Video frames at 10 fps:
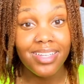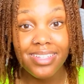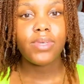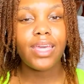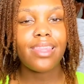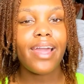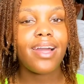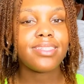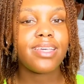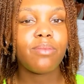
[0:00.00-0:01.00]
And like
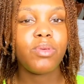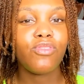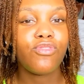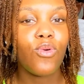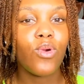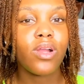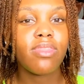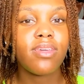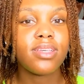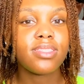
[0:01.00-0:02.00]
I said before,
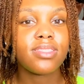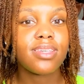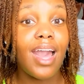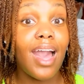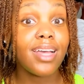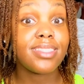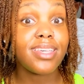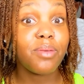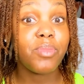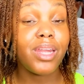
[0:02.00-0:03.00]
this
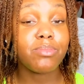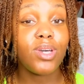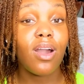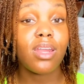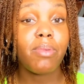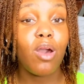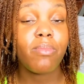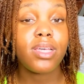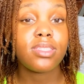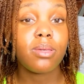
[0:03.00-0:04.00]
concept that I'm talking about
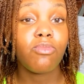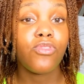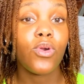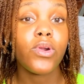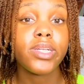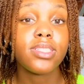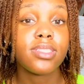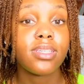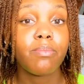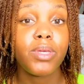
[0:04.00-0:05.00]
may seem foreign to
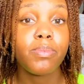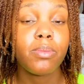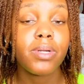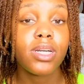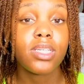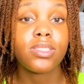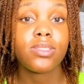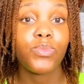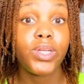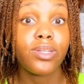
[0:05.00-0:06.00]
some people,
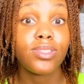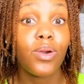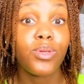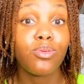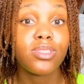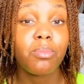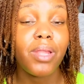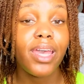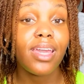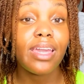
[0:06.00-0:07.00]
because we're so used to
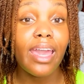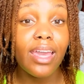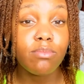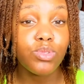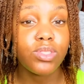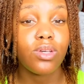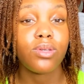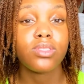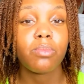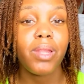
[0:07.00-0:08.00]
playing games, or so
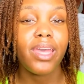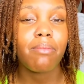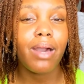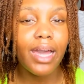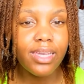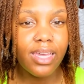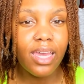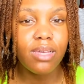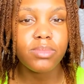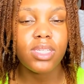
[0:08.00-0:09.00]
used to playing mind
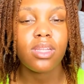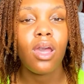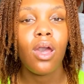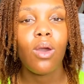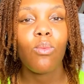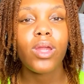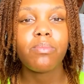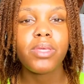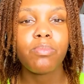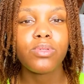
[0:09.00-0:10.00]
games and
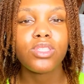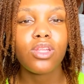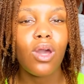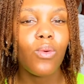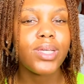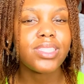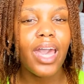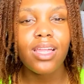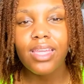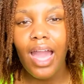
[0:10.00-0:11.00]
wanting people to know
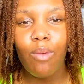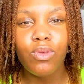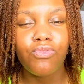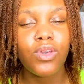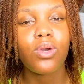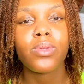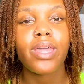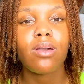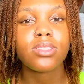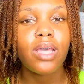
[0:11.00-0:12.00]
exactly how we feel
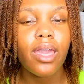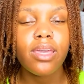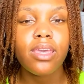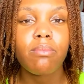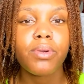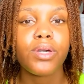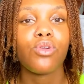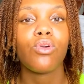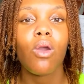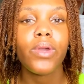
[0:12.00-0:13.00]
without saying it. But
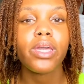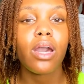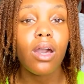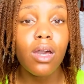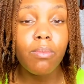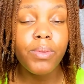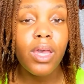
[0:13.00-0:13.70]
growing up